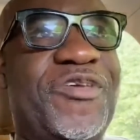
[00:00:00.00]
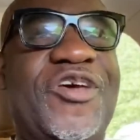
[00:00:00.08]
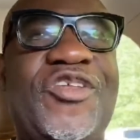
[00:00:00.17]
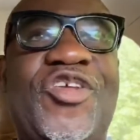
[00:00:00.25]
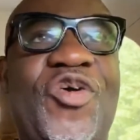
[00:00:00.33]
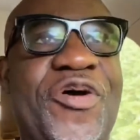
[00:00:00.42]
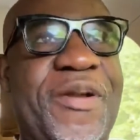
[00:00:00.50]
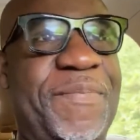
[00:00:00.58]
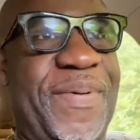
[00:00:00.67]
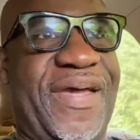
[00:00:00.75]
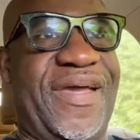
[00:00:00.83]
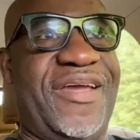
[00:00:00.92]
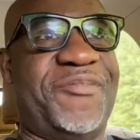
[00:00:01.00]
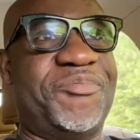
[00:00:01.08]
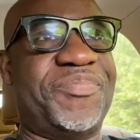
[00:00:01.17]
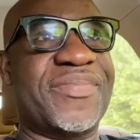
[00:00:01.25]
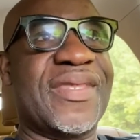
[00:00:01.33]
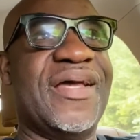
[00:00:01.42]
You're doing it big.
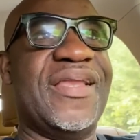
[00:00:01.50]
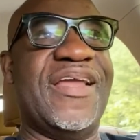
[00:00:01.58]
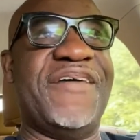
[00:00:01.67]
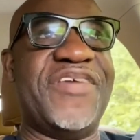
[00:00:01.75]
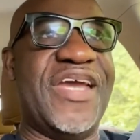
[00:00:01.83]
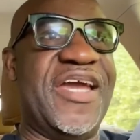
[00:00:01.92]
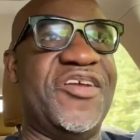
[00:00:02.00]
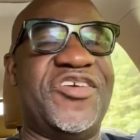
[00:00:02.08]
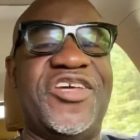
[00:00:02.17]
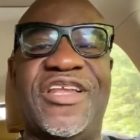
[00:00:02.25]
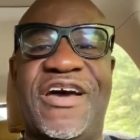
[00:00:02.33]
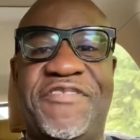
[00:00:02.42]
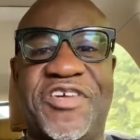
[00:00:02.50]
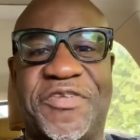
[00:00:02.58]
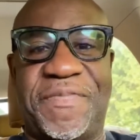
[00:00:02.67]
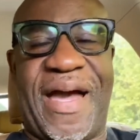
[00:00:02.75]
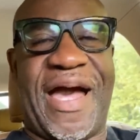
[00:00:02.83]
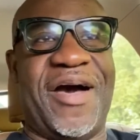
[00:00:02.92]
Love your energy, love your
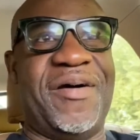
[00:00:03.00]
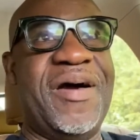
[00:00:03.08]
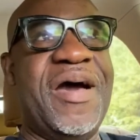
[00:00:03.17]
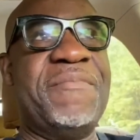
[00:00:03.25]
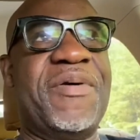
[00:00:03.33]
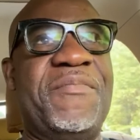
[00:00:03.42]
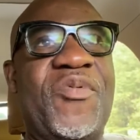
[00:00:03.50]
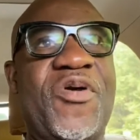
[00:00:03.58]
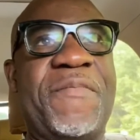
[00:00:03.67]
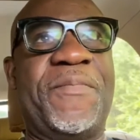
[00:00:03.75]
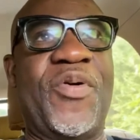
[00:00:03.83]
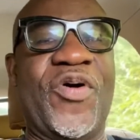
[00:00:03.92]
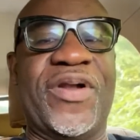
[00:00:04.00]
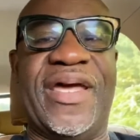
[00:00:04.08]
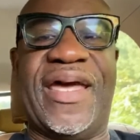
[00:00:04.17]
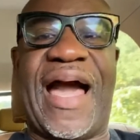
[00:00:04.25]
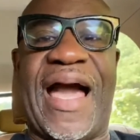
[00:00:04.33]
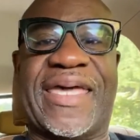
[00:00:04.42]
smile, but more importantly,
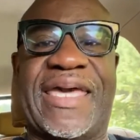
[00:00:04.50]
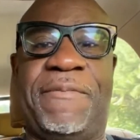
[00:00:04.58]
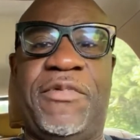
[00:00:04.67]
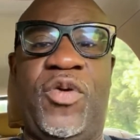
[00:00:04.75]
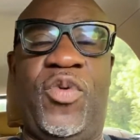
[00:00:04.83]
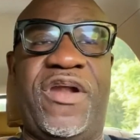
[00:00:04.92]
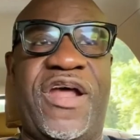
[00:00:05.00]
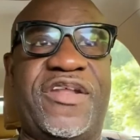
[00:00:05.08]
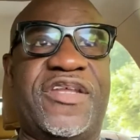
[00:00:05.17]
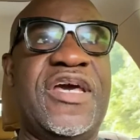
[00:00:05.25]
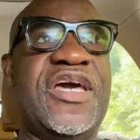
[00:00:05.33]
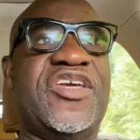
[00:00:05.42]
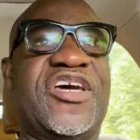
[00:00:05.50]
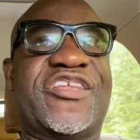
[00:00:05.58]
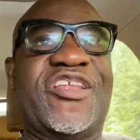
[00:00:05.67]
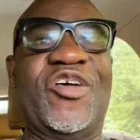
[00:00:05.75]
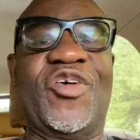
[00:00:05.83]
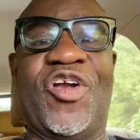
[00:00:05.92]
God kept you with us just a
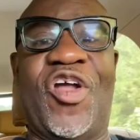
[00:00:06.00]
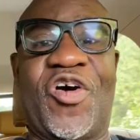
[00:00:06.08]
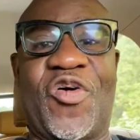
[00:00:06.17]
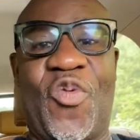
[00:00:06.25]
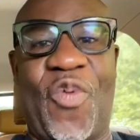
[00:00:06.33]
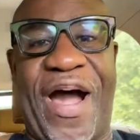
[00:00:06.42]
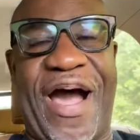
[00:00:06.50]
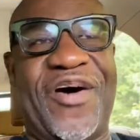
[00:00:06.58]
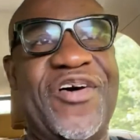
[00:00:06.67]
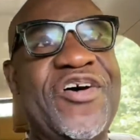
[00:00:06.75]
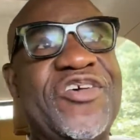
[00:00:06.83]
little longer while.